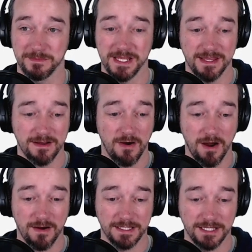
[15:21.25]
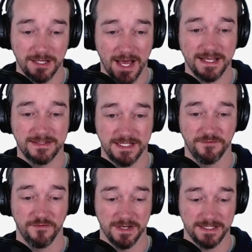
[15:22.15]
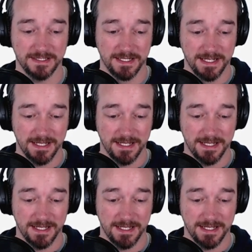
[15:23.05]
I mean, there are a lot of different